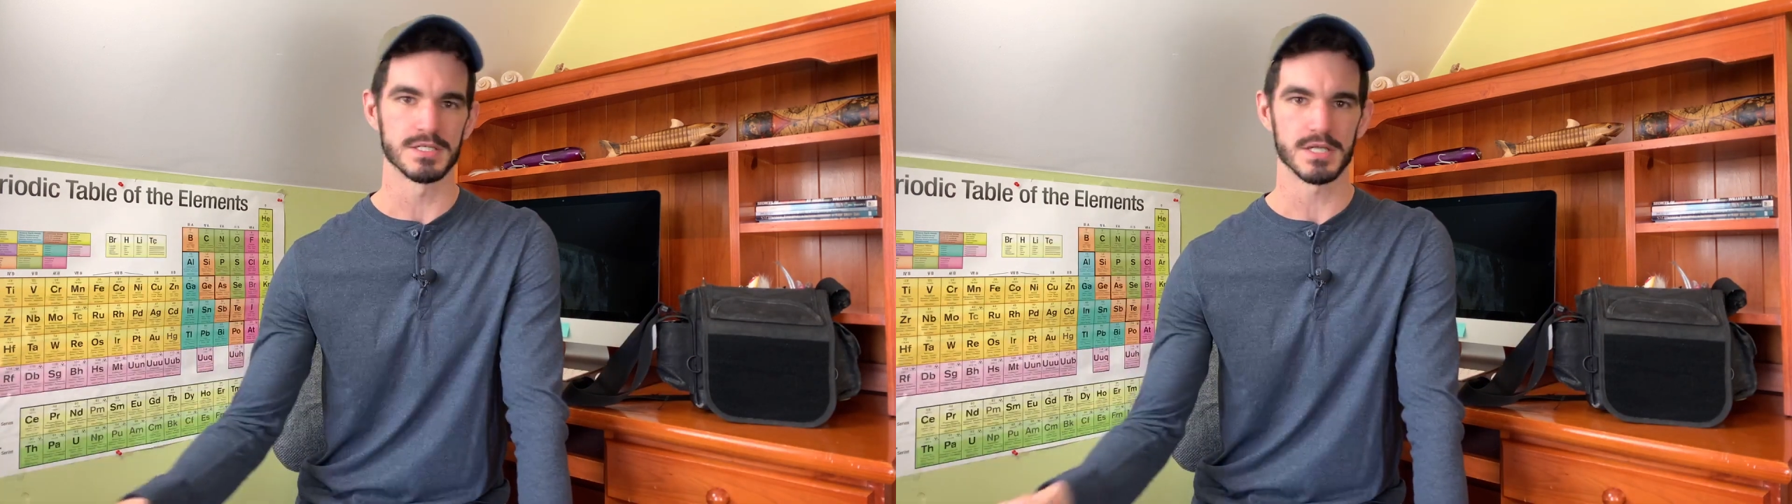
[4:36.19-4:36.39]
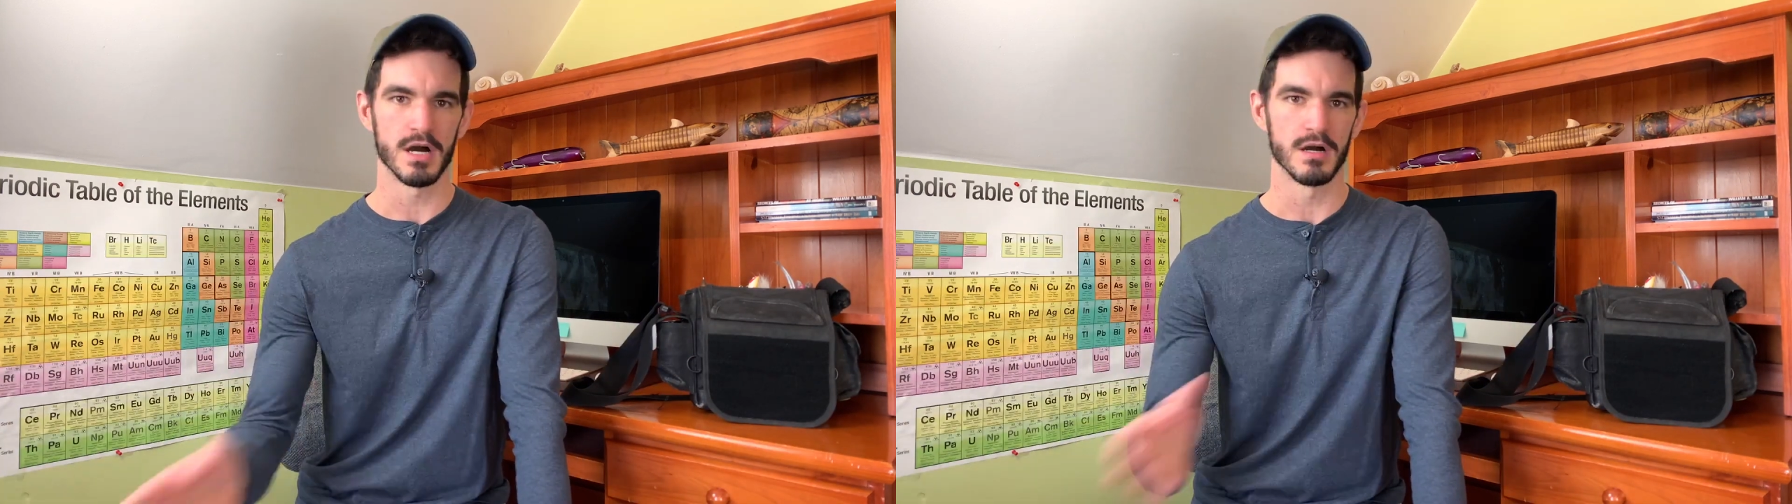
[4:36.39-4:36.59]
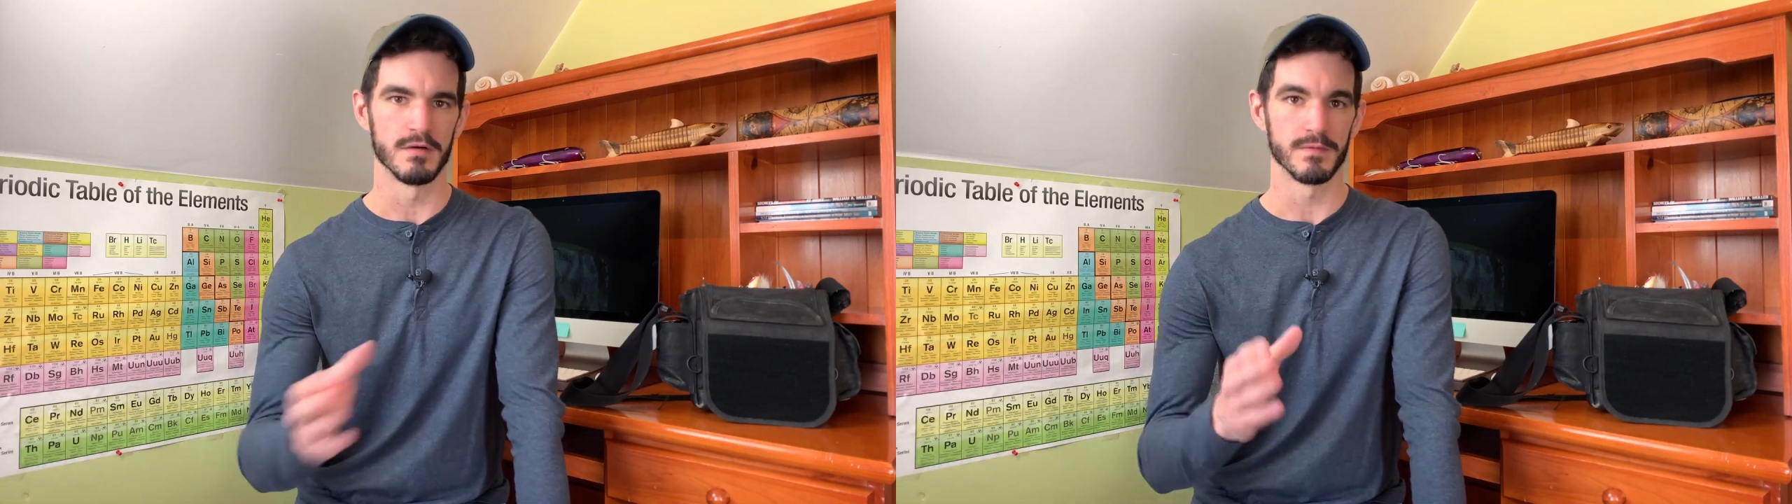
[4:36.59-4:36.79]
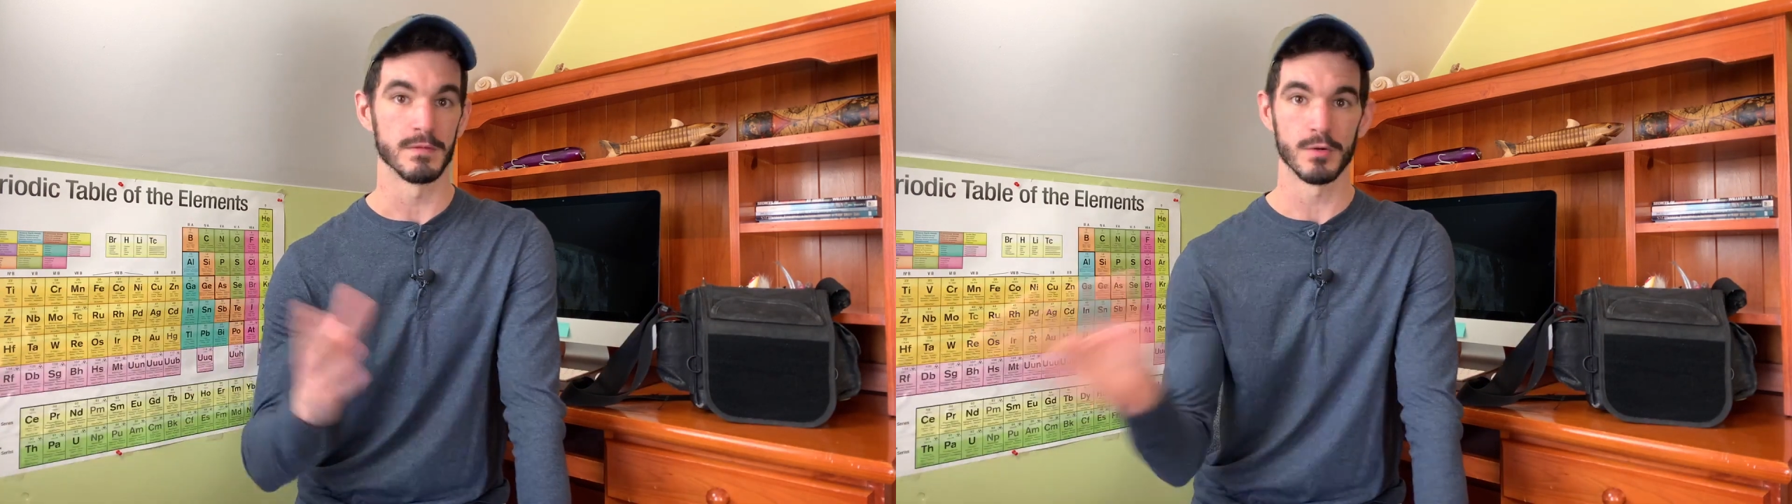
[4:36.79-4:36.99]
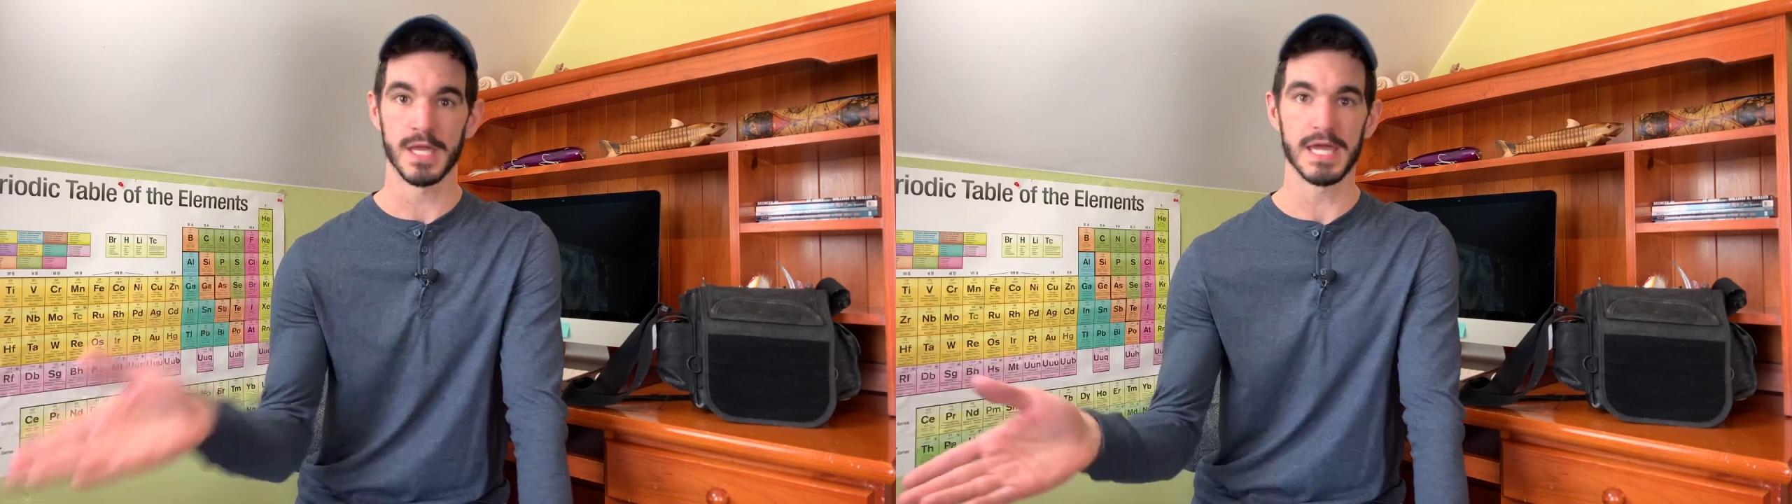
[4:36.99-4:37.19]
of
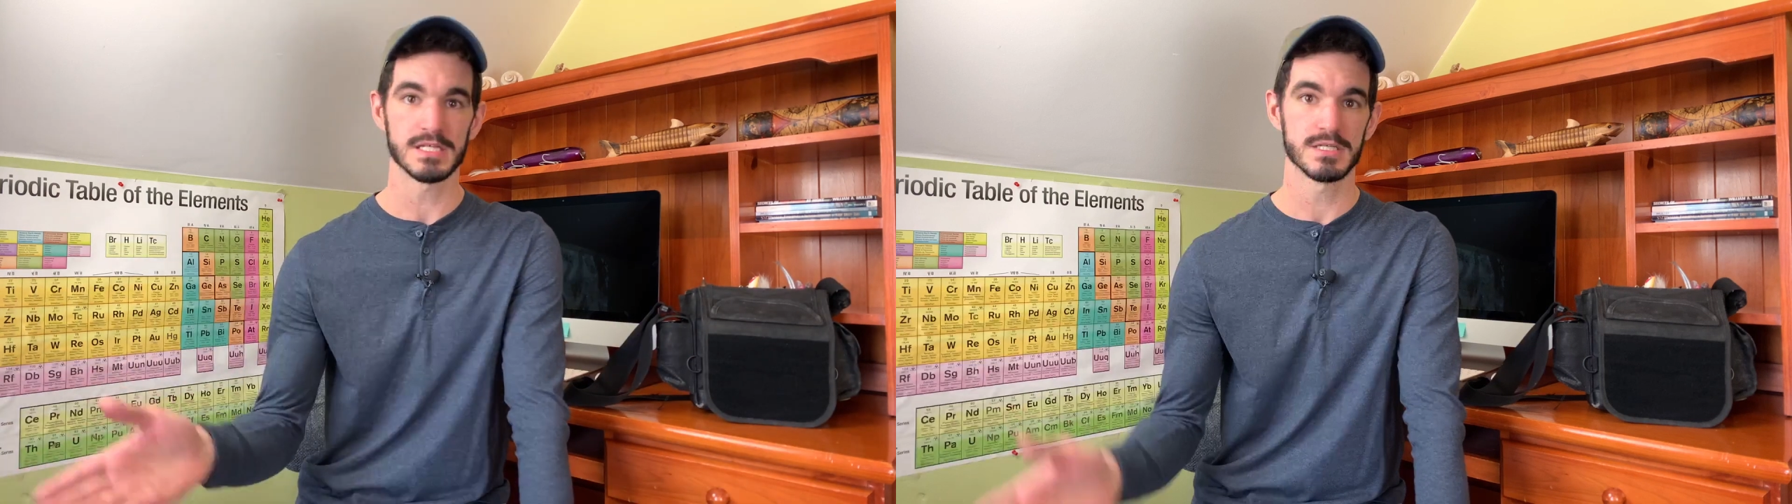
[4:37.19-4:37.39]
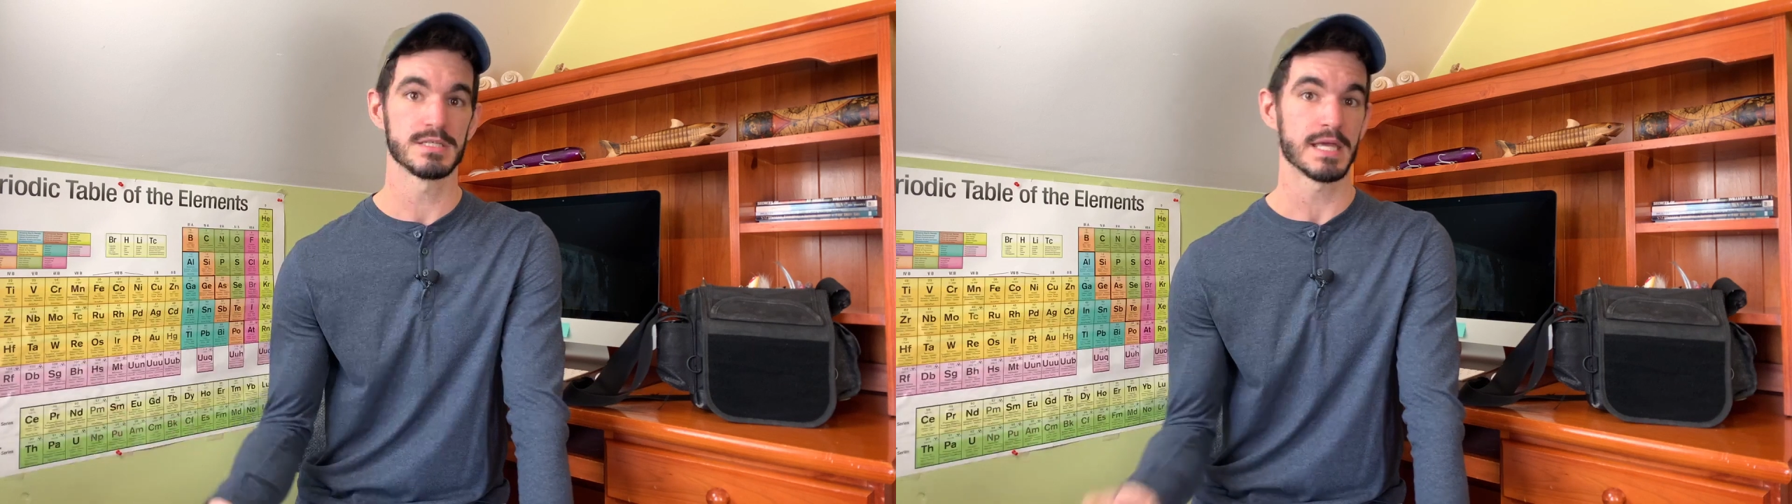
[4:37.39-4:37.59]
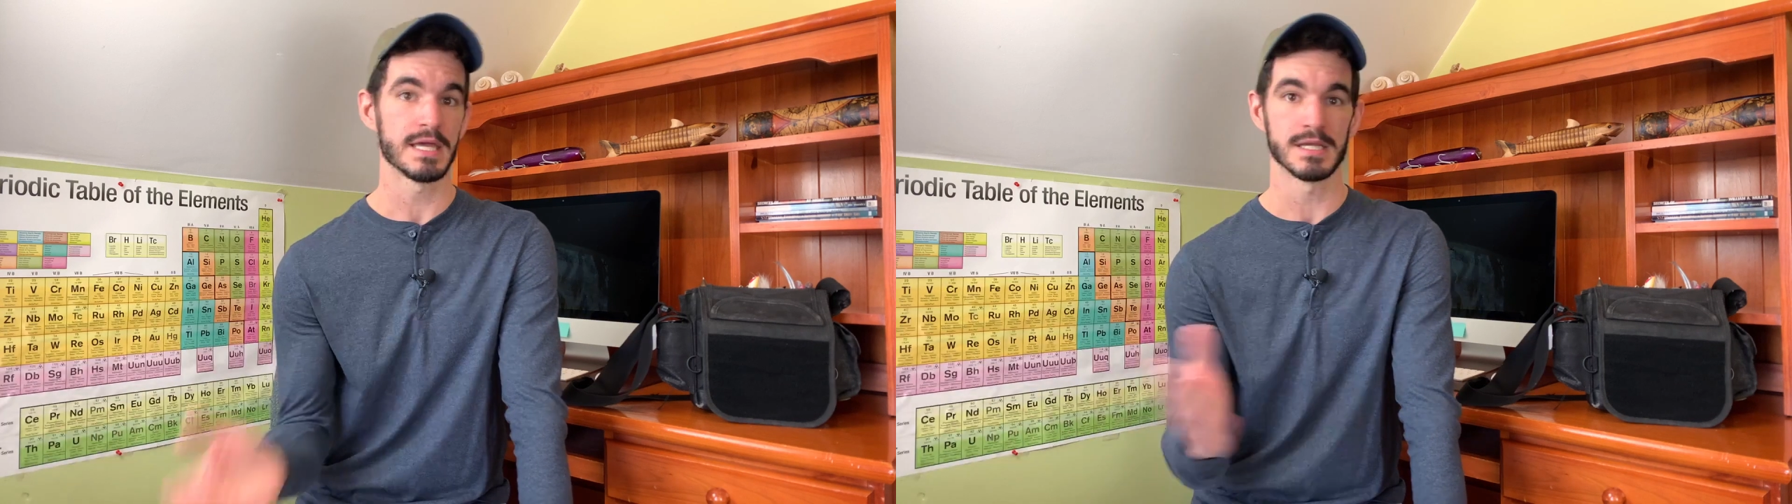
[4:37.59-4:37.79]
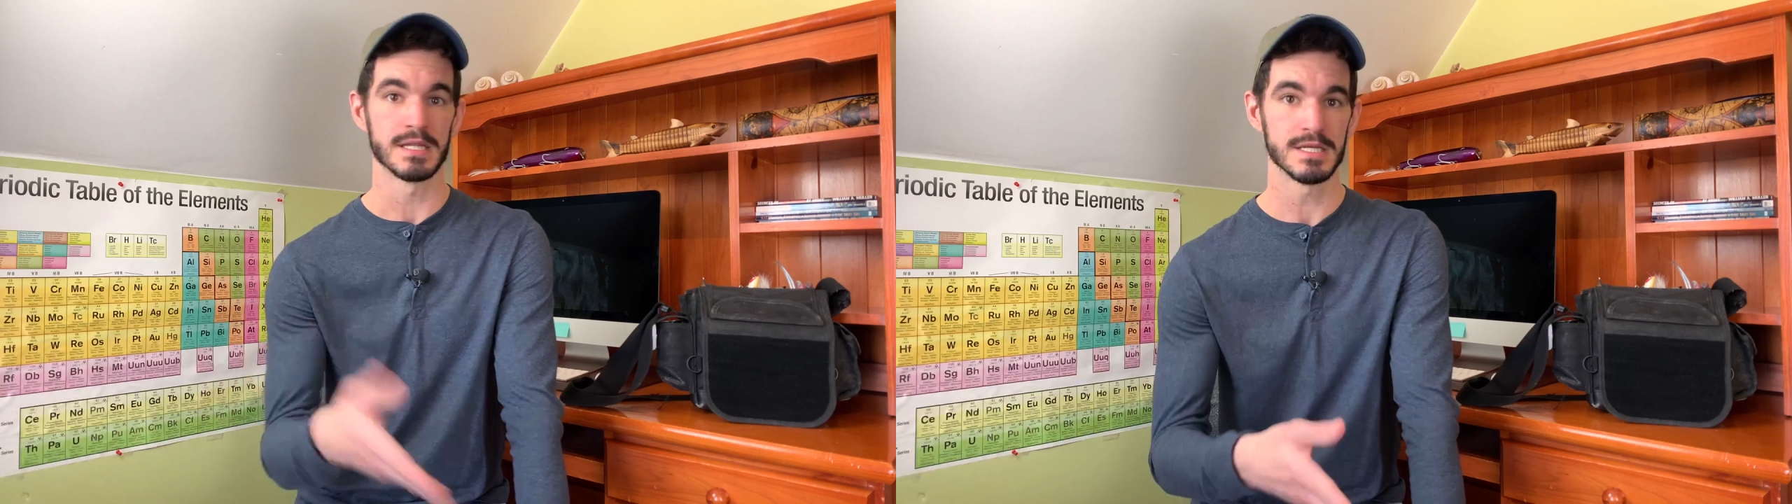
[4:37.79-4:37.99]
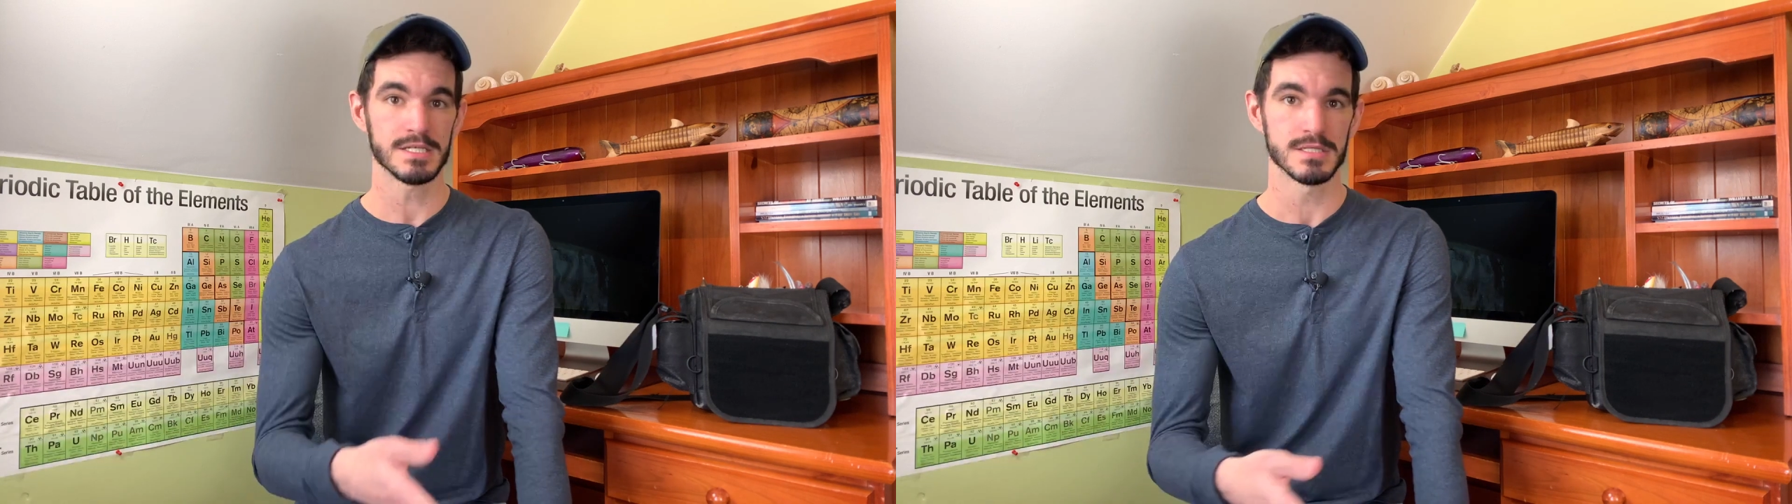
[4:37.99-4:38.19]
locations and
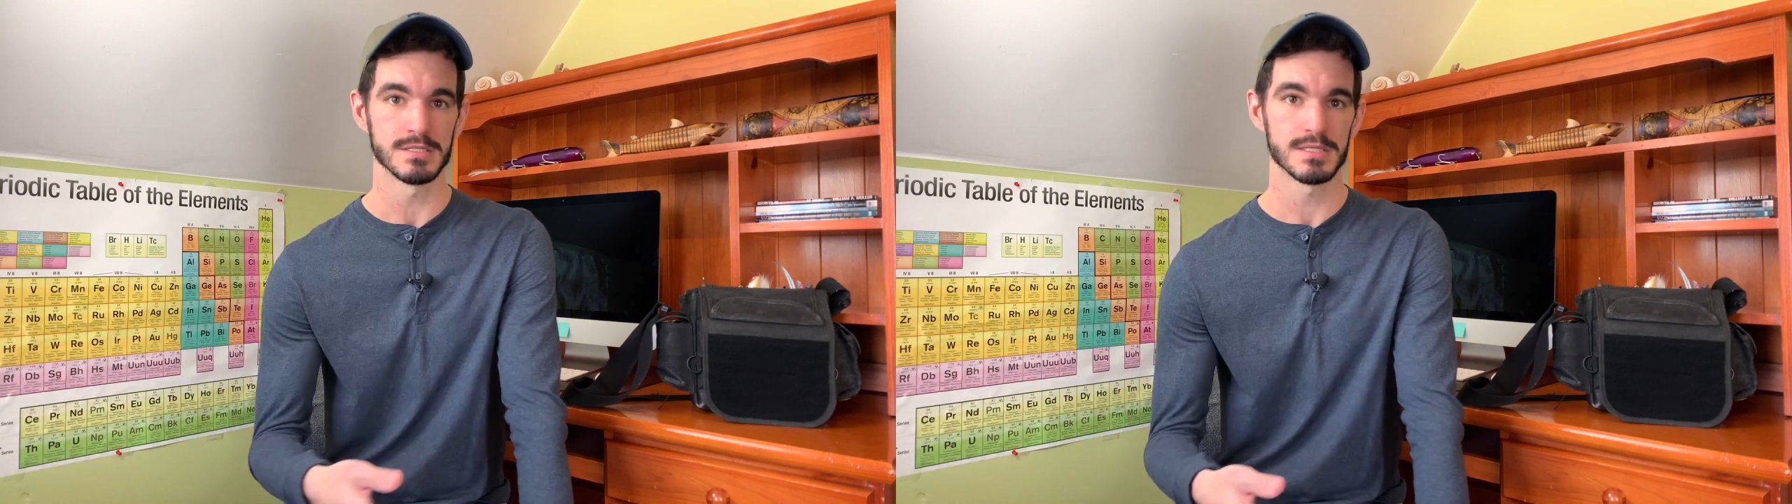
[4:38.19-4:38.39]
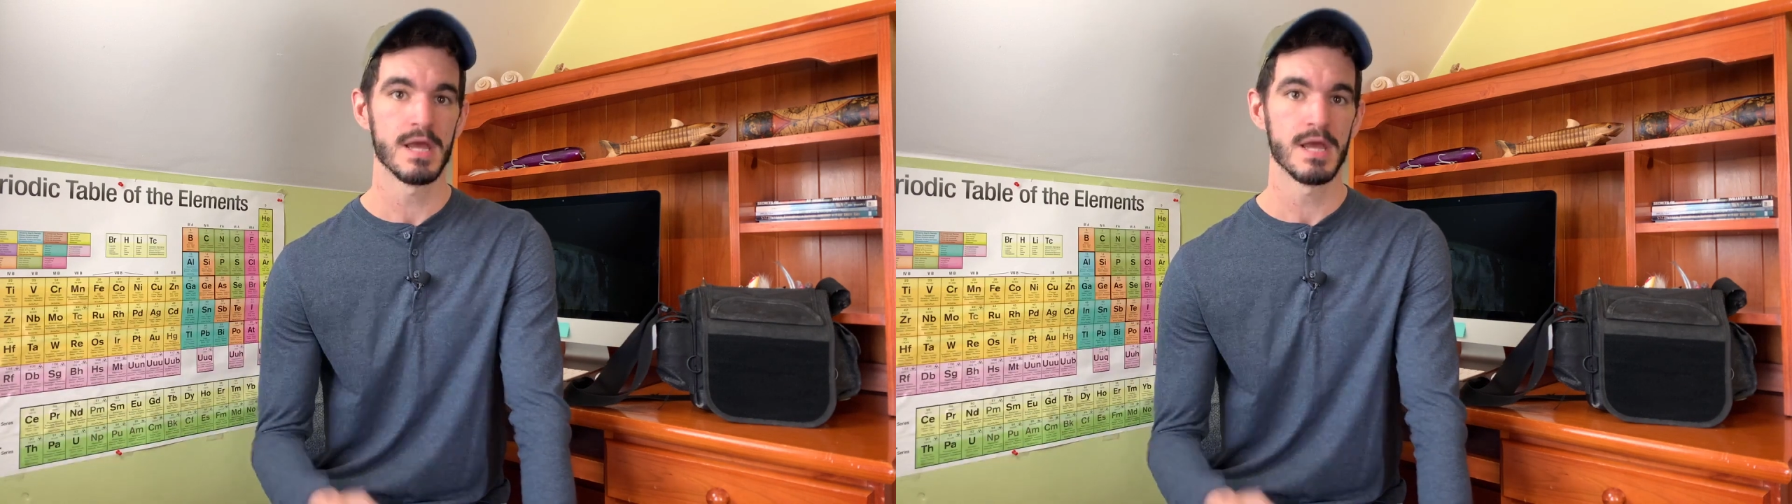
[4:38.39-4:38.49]
conditions